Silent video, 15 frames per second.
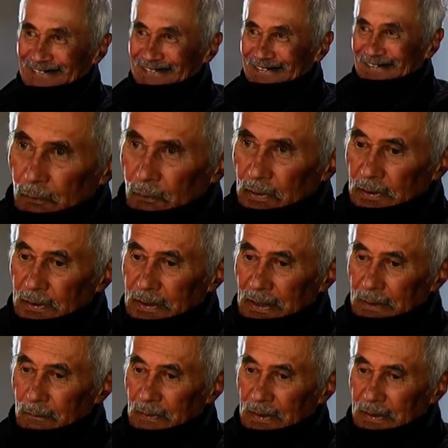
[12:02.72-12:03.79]
When I
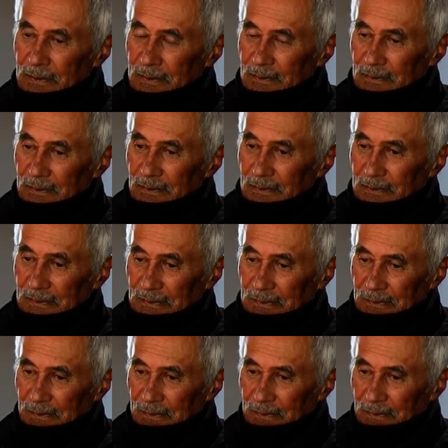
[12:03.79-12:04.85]
came back,
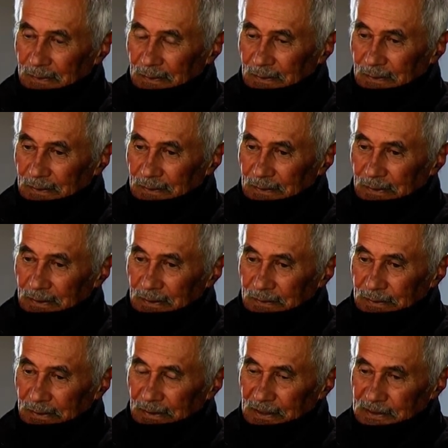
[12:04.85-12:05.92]

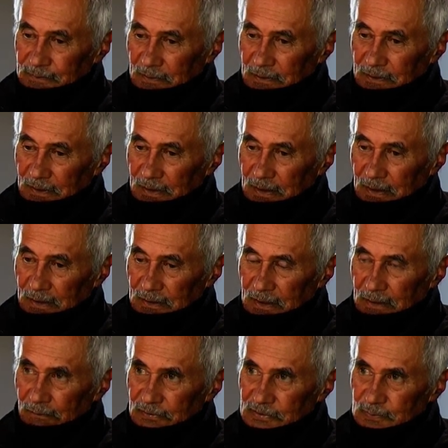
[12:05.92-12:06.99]
they asked me to
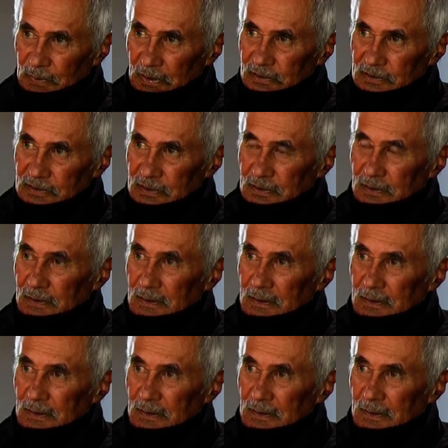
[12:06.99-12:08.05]
give a speech
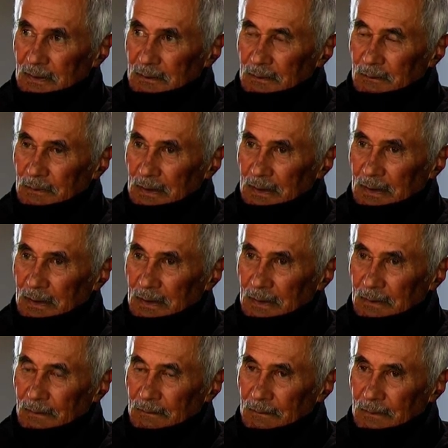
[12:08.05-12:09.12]

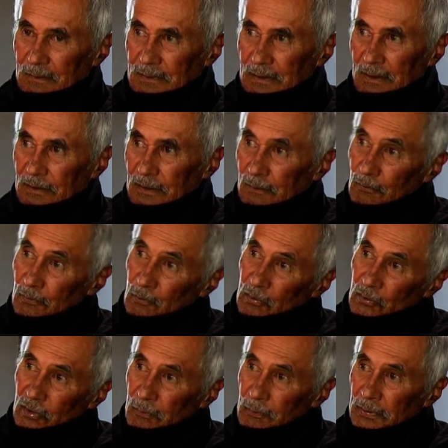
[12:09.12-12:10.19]
down the
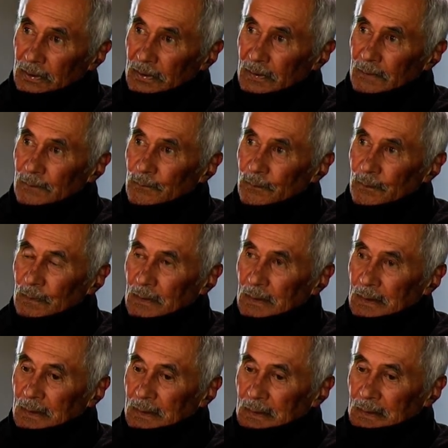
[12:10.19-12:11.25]
Warrior Power,
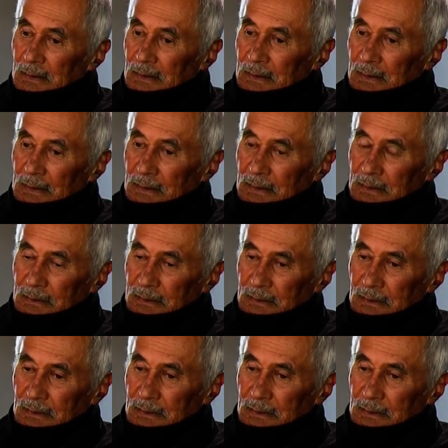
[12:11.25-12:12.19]
and